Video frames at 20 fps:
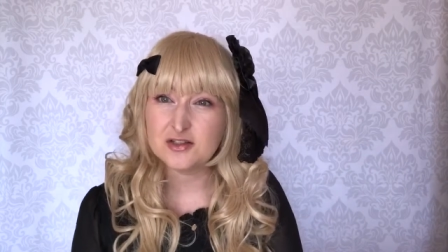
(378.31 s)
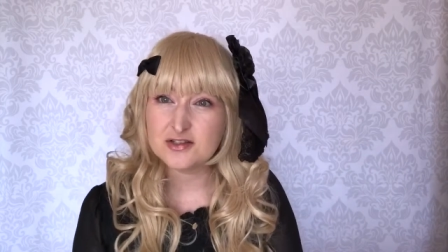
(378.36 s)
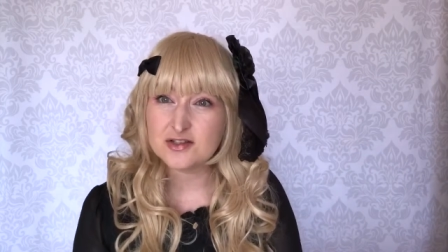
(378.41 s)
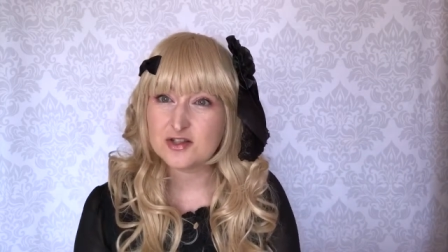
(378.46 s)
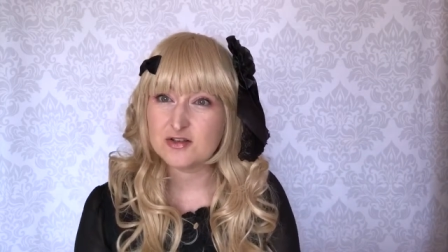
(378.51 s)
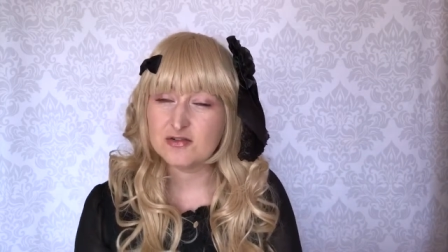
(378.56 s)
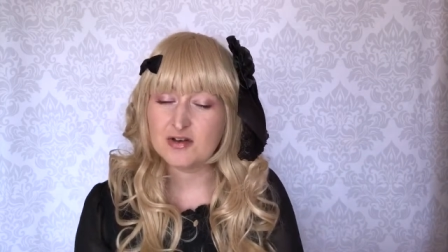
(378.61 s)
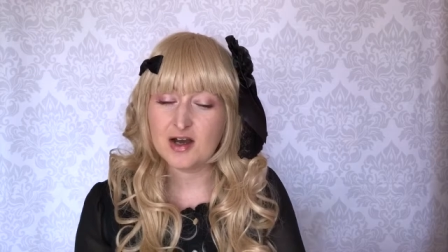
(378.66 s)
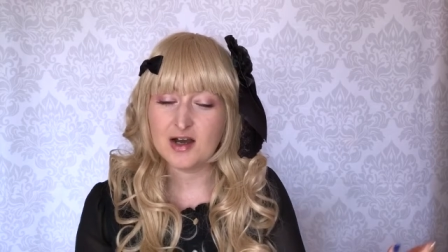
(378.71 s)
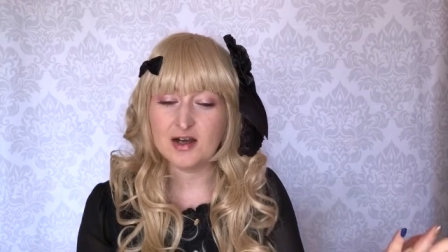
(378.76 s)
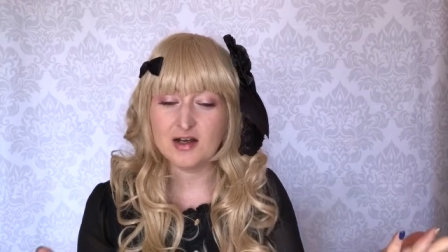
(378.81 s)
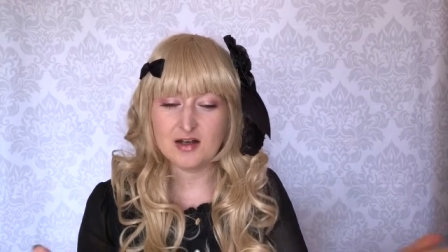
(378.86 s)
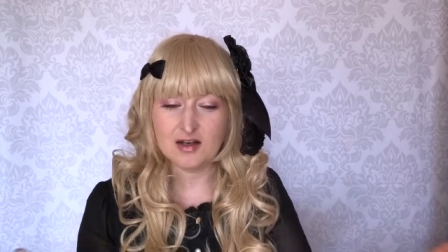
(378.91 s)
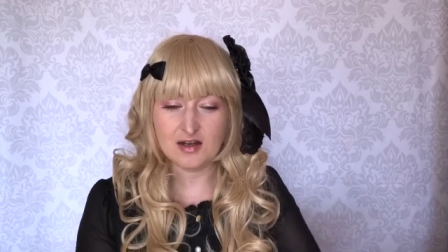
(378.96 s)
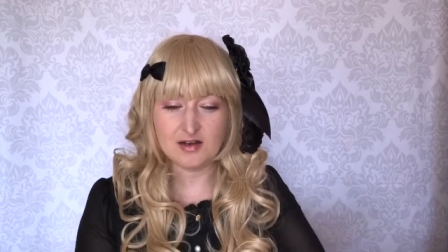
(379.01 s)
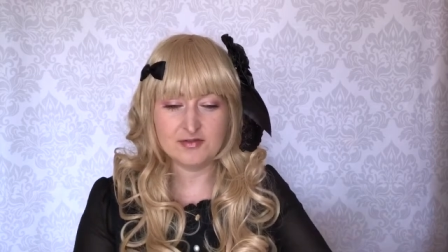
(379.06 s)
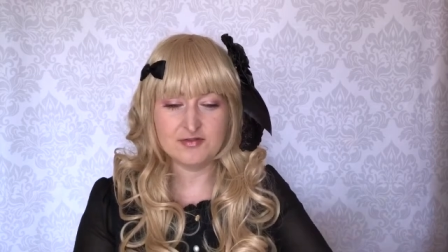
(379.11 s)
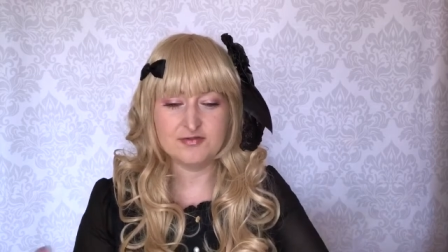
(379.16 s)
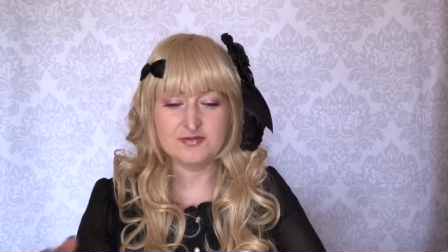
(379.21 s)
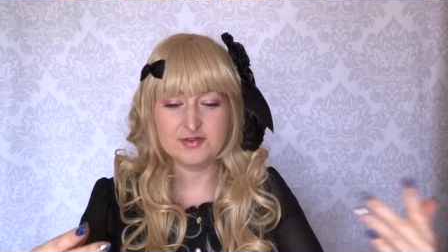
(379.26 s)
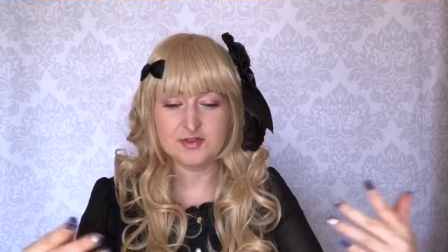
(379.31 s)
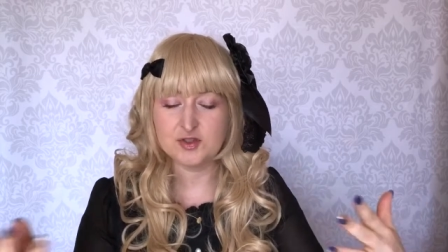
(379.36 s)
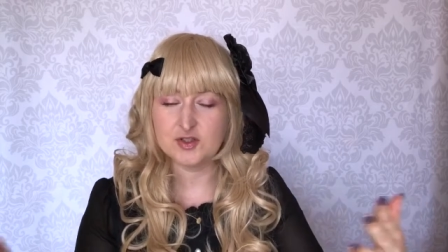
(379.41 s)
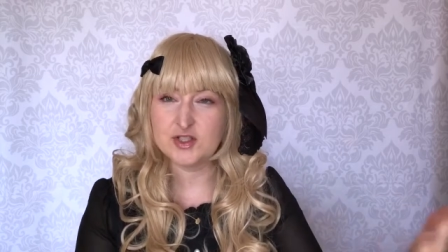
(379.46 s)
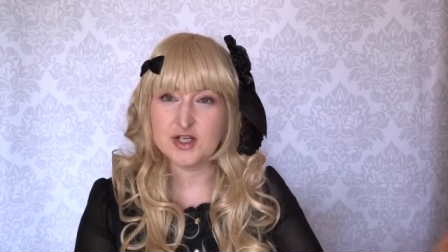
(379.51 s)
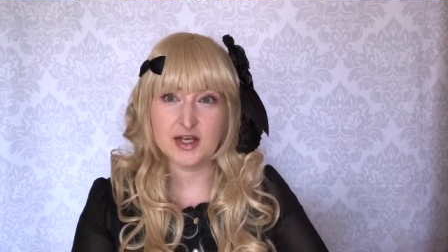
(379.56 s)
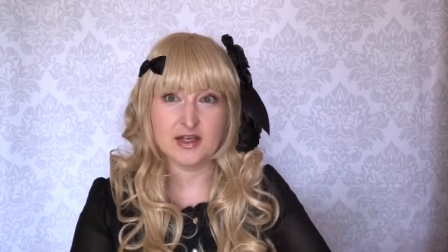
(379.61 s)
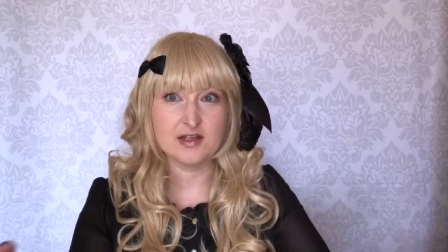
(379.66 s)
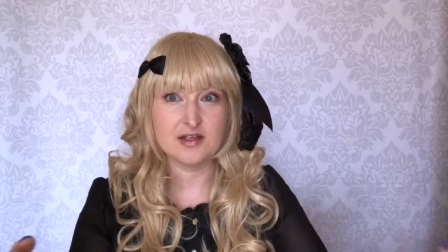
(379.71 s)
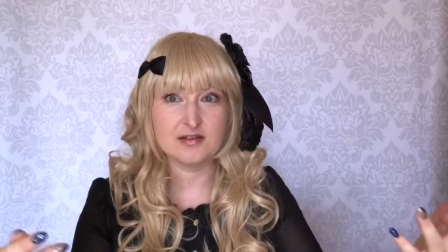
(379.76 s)
So I love to
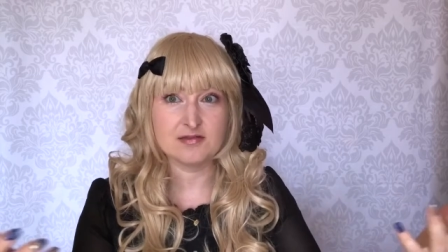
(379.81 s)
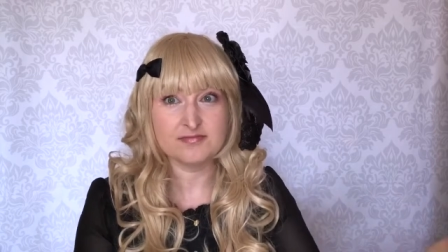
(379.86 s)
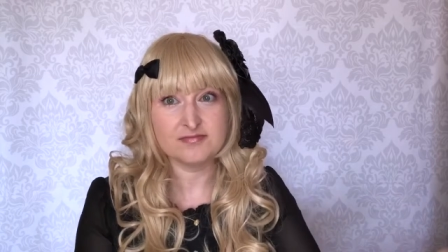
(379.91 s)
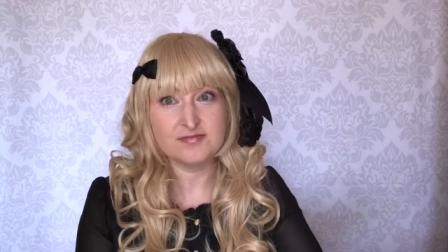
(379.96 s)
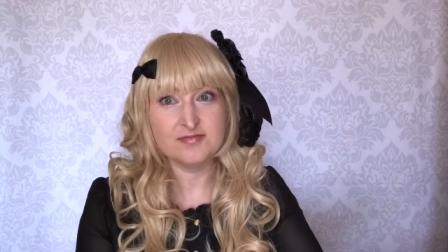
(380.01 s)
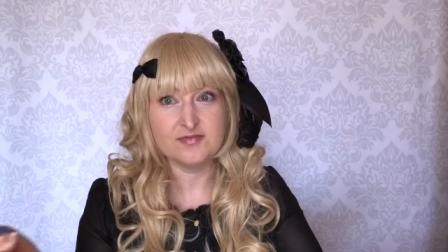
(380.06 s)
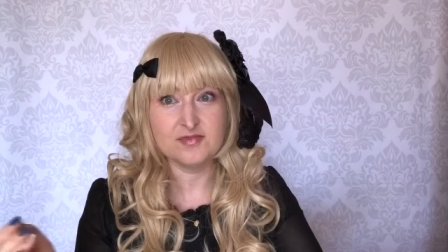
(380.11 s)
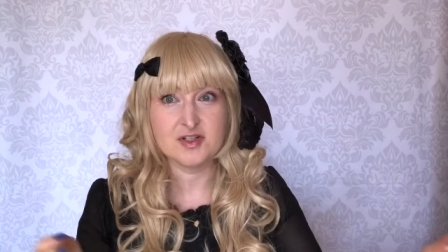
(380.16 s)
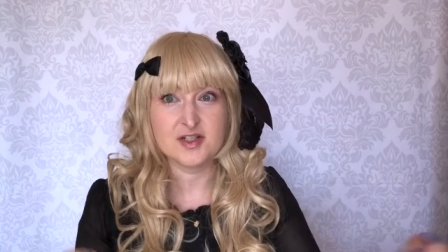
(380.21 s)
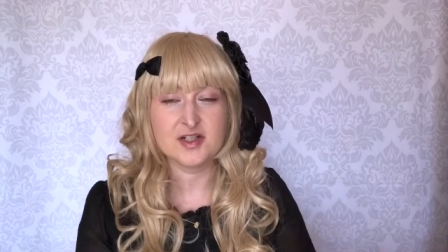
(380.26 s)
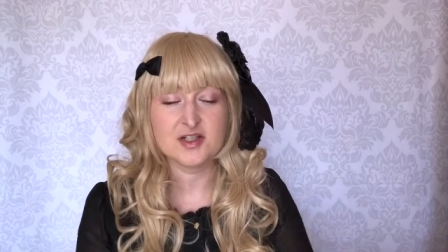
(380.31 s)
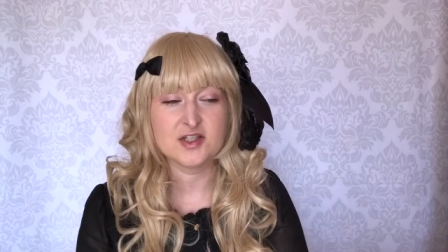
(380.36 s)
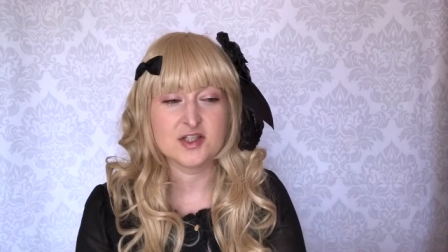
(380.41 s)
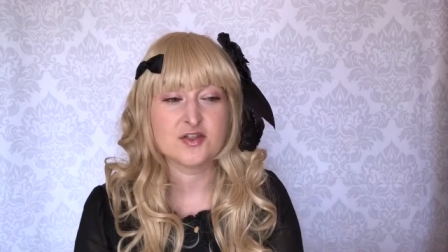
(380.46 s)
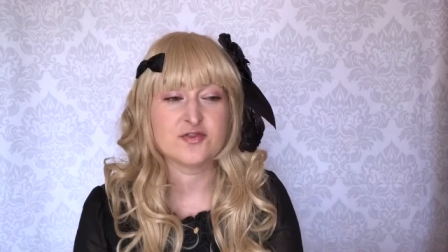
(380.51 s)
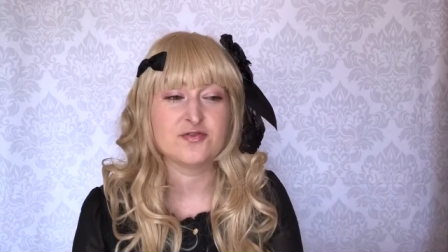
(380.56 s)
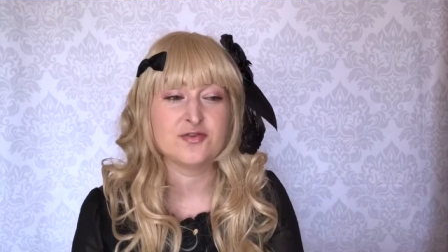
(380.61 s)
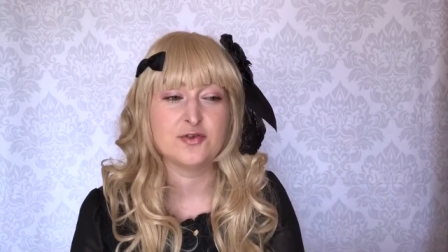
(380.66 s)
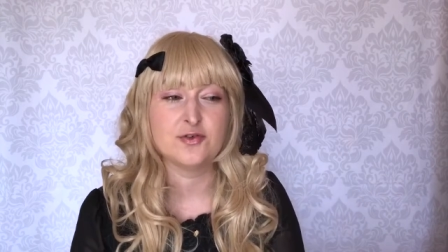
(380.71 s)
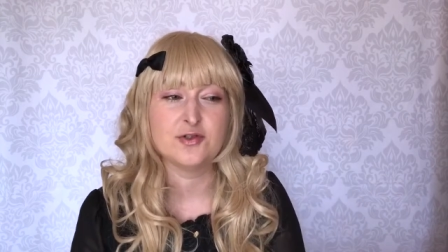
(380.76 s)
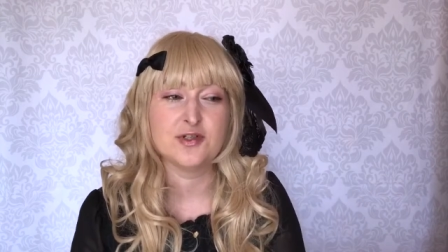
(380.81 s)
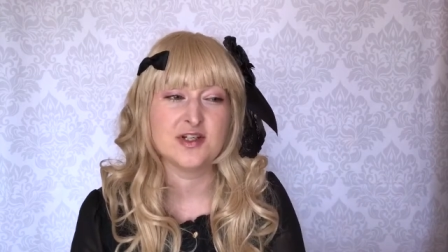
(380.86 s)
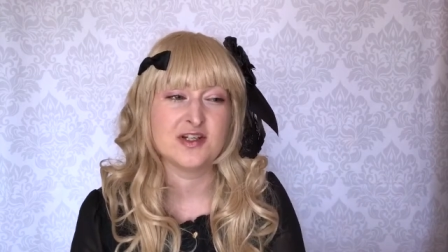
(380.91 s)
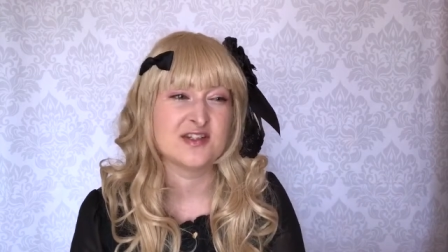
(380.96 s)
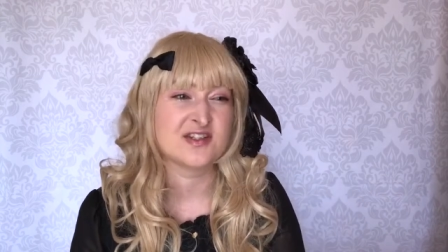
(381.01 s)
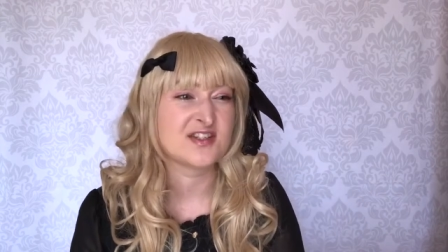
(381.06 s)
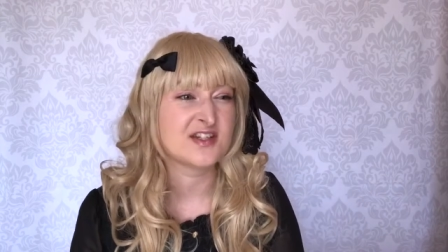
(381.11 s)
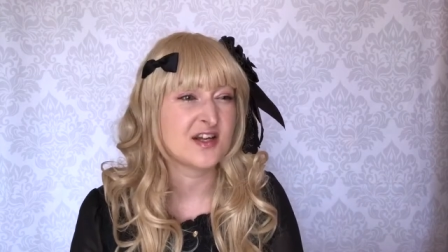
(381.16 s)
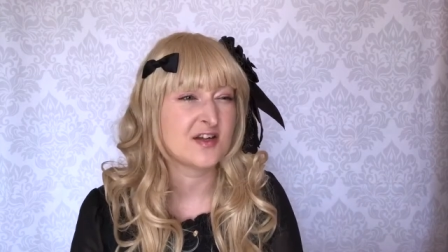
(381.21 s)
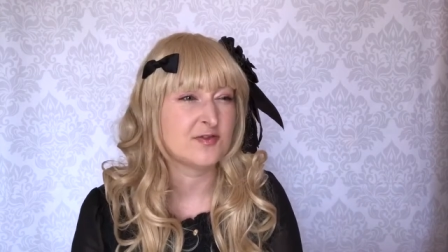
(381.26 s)
take when it's food
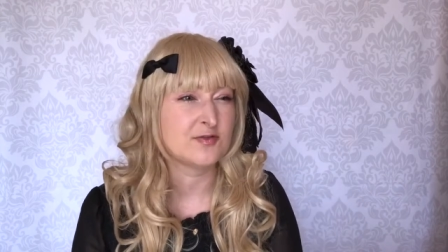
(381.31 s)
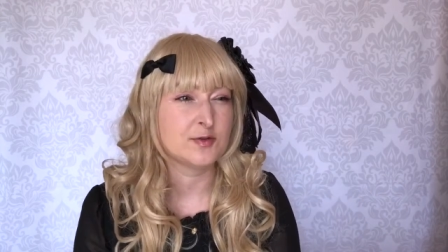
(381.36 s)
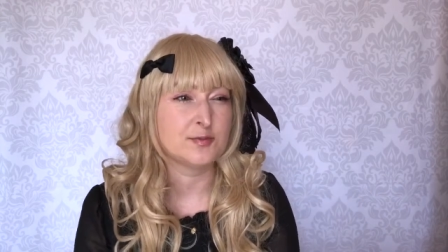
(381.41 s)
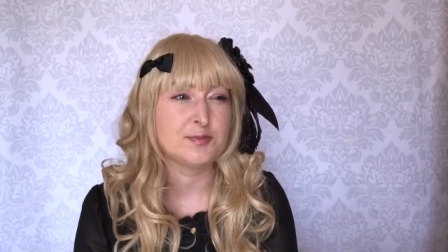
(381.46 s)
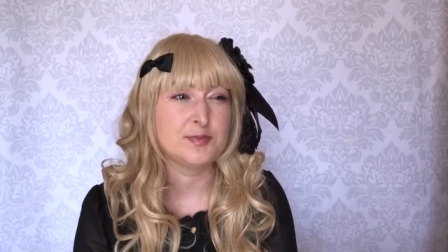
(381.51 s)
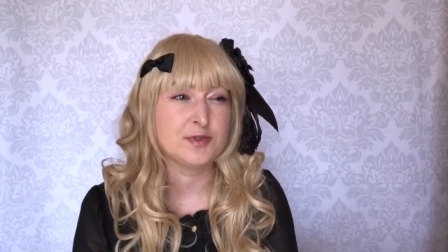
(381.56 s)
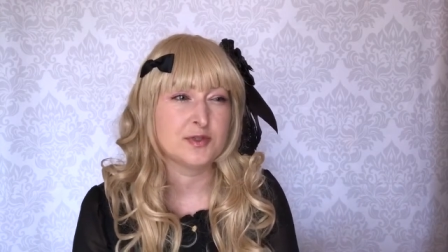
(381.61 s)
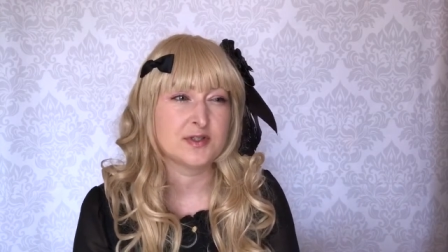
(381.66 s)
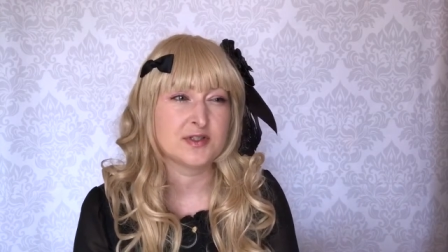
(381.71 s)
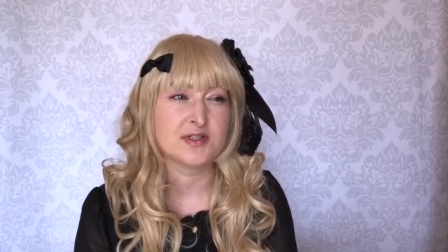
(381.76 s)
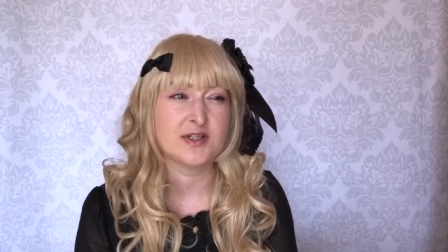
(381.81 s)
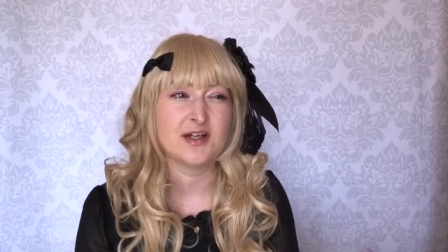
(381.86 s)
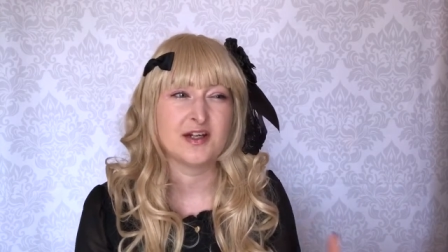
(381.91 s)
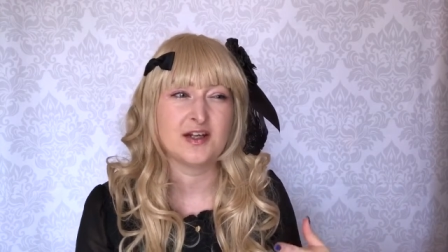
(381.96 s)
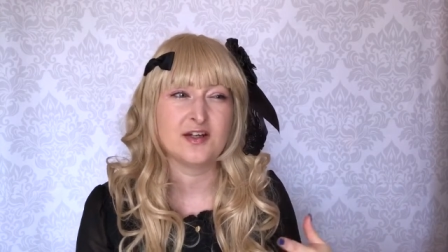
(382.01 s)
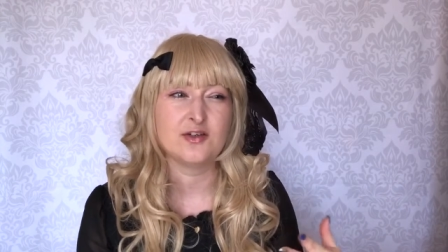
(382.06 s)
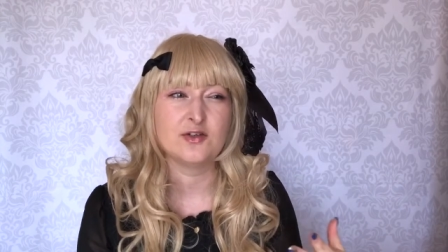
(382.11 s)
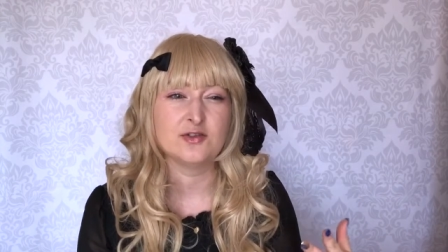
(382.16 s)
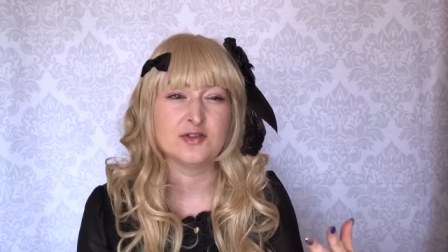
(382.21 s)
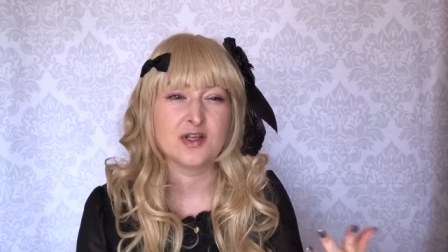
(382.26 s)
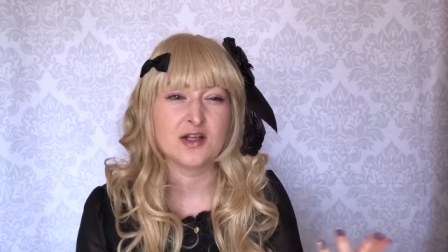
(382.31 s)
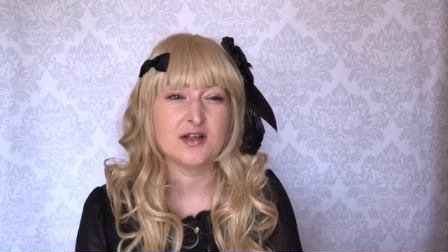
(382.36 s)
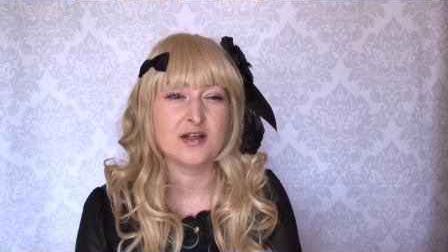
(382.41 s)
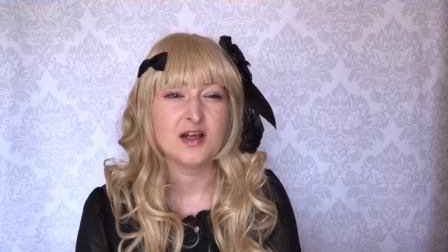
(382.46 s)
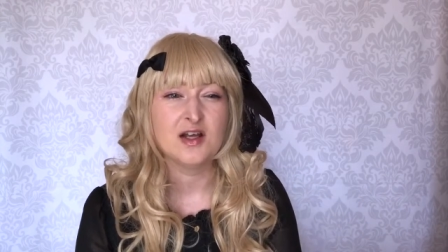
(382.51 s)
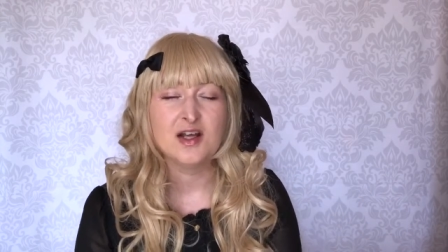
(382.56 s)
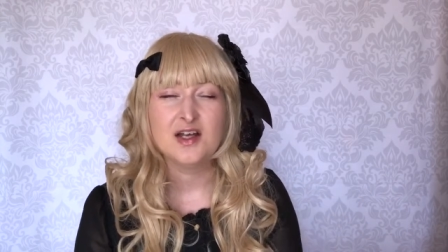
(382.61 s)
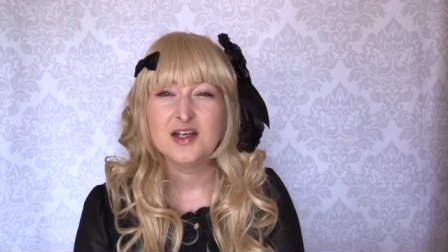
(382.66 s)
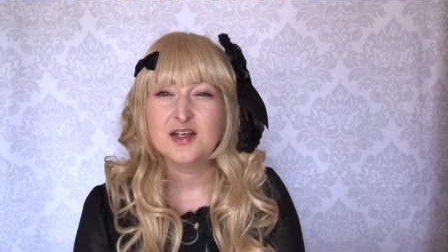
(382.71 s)
instead of a book that I know that